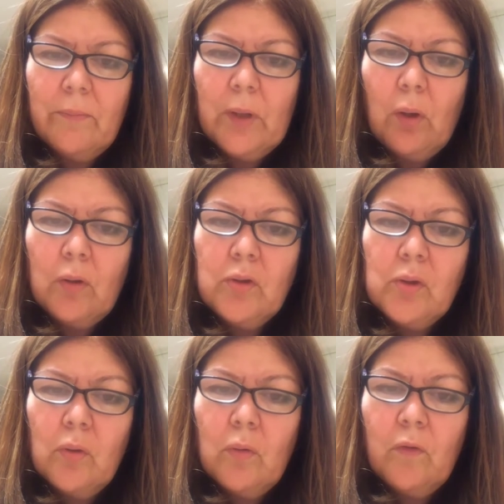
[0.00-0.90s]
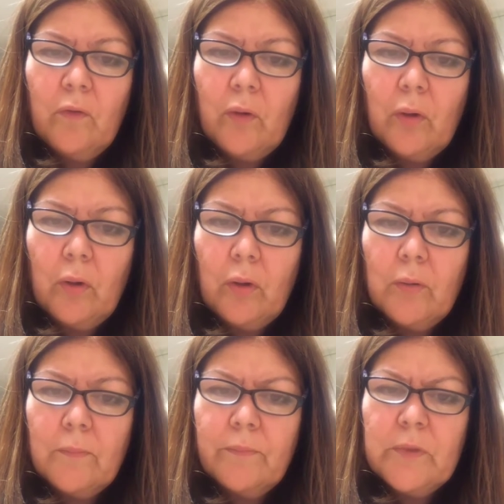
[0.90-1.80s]
also for
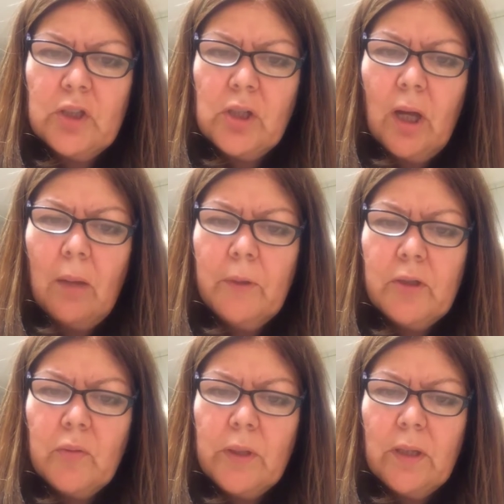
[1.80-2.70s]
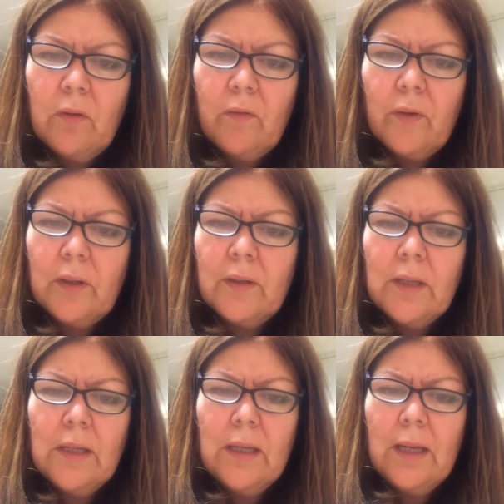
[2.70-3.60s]
her geometry, or for
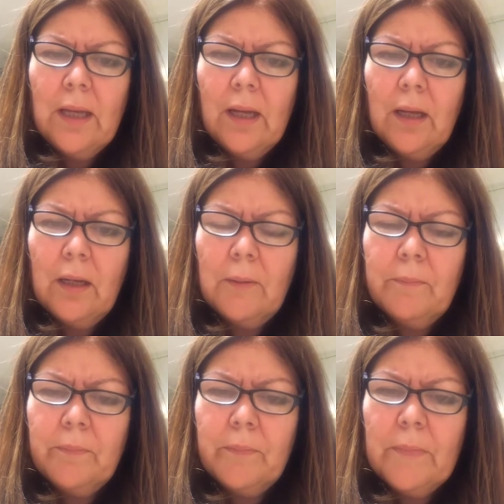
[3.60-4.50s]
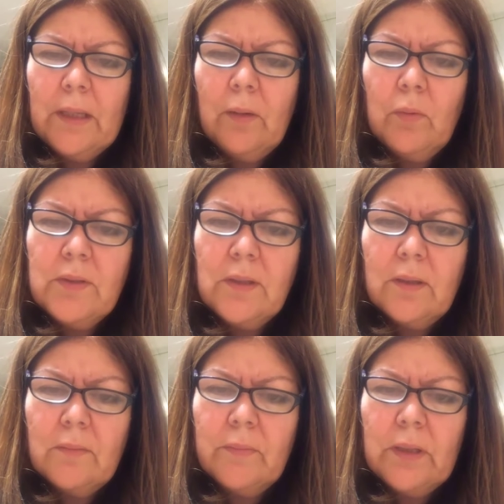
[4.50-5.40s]

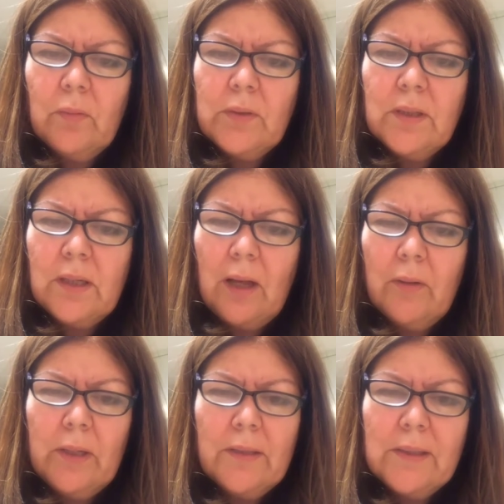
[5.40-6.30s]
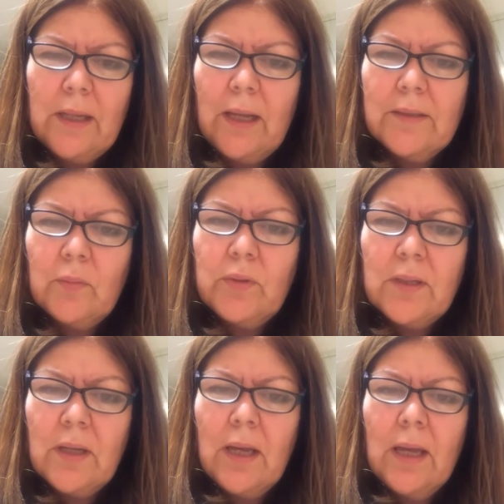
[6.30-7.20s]
it was a calculus class. It
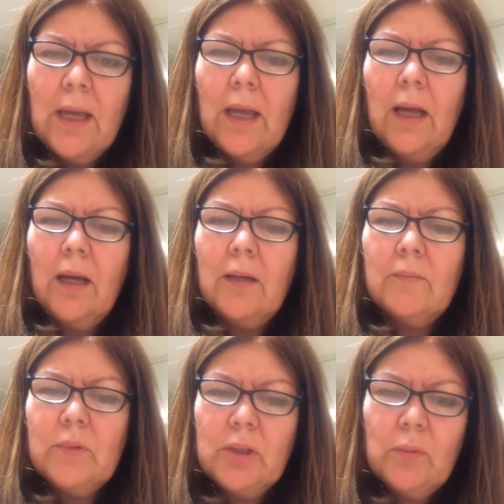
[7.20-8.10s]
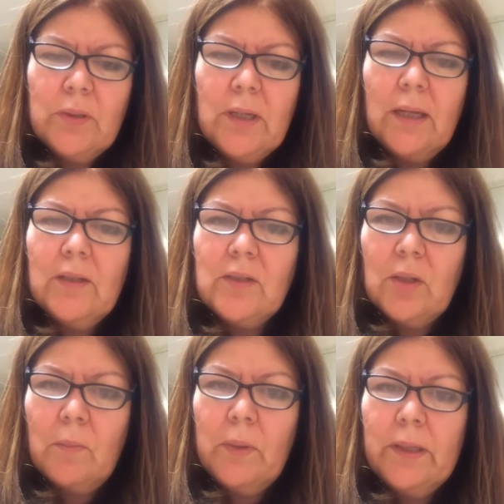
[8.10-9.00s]
was she was kind of
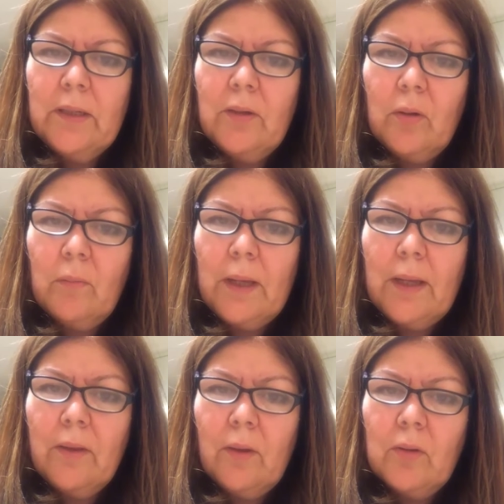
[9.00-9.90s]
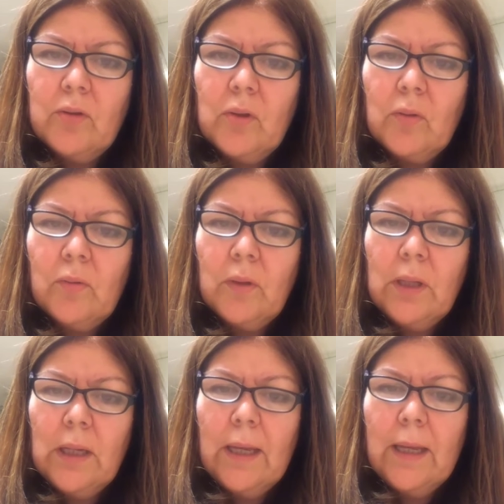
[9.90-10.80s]
stumbling in her math also.
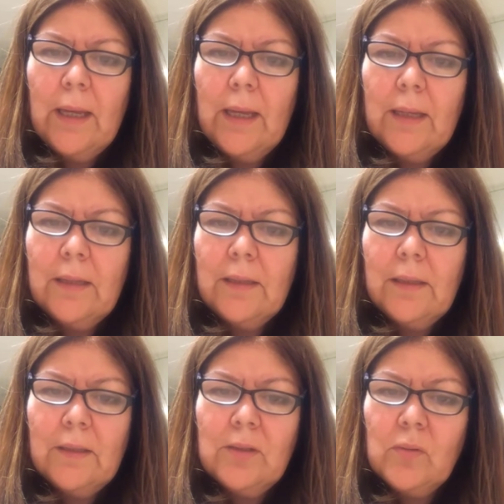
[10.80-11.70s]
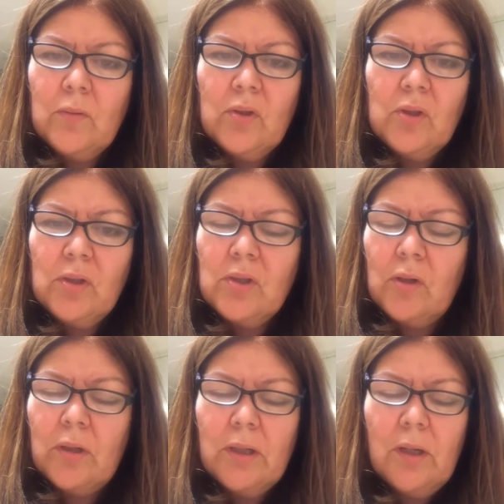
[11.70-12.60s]
And as soon as she
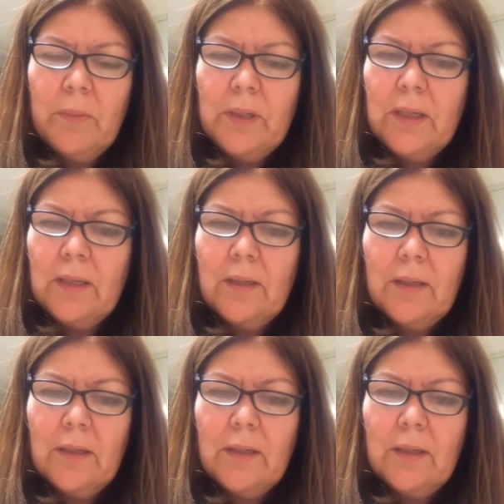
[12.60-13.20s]
started coming in,